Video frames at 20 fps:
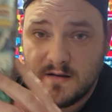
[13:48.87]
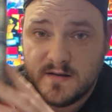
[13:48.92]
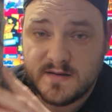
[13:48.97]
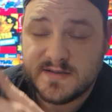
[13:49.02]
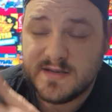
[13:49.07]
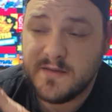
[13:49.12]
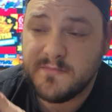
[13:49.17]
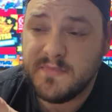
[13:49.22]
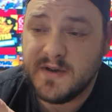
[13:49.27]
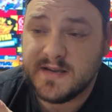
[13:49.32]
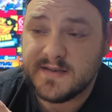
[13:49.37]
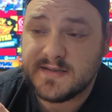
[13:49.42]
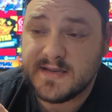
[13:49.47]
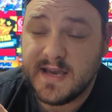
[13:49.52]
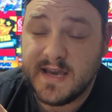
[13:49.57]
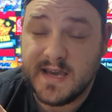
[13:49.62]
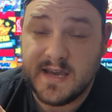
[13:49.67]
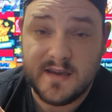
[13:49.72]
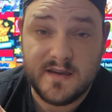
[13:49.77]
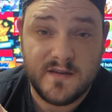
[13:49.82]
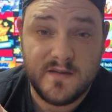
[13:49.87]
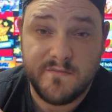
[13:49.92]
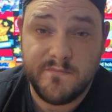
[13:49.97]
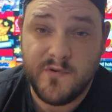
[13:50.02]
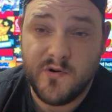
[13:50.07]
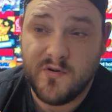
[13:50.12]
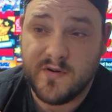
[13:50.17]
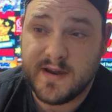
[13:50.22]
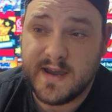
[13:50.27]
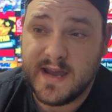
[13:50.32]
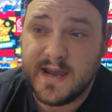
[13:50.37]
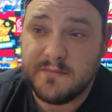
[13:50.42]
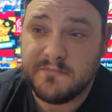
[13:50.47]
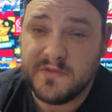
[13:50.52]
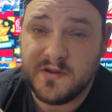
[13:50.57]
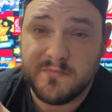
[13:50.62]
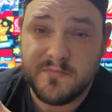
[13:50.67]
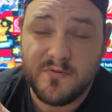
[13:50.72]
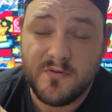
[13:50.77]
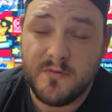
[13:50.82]
some might say you bought a game that
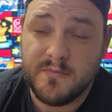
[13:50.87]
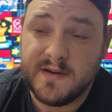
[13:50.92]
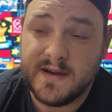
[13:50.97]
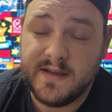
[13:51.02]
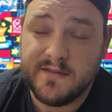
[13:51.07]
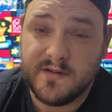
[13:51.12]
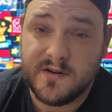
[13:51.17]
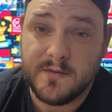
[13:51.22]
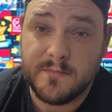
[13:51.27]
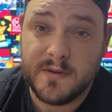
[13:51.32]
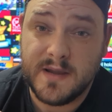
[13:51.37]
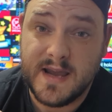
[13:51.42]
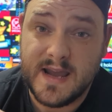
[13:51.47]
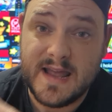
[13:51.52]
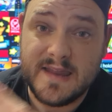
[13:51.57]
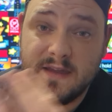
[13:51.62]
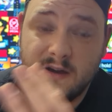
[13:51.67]
you're probably never going to play it.